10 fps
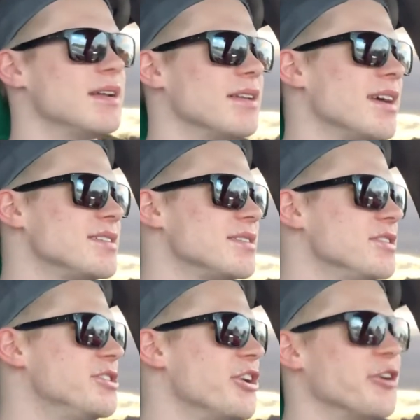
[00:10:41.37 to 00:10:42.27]
Nicest
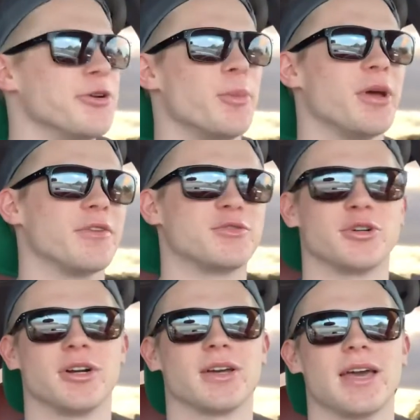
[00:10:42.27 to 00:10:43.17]
interior in a pickup
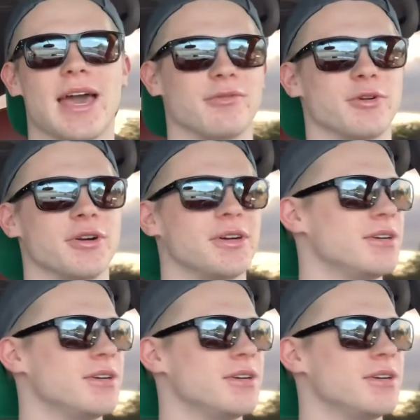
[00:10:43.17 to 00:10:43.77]
truck ever.